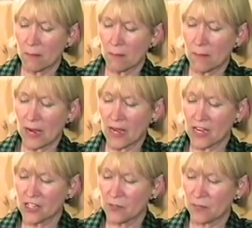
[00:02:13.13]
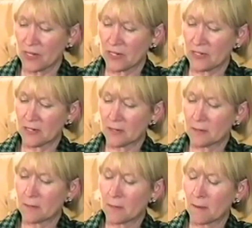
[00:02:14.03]
my husband
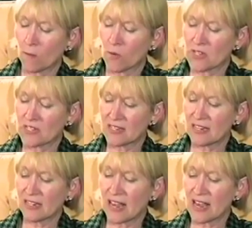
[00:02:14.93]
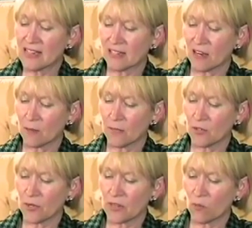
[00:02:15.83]
was the liaison
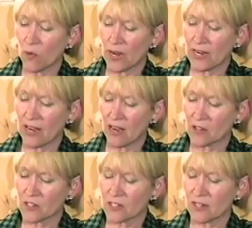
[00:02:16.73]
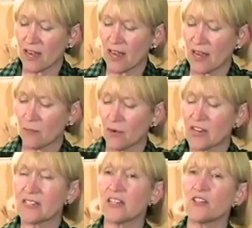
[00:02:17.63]
between the White House and
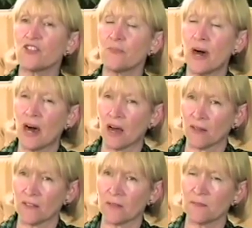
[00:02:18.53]
President Jamal, the